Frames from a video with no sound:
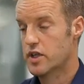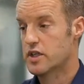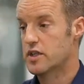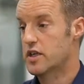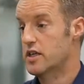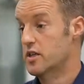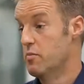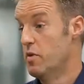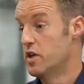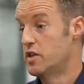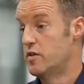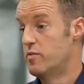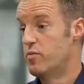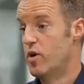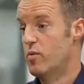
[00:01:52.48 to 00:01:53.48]
is, is a
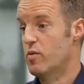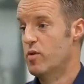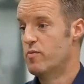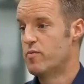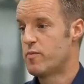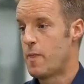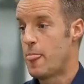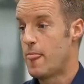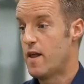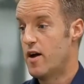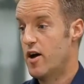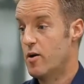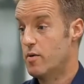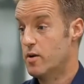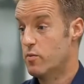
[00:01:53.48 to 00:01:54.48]
massive problem.
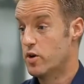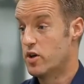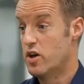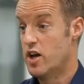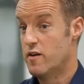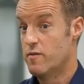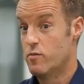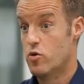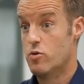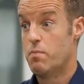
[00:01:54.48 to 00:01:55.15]
Um, and we could have more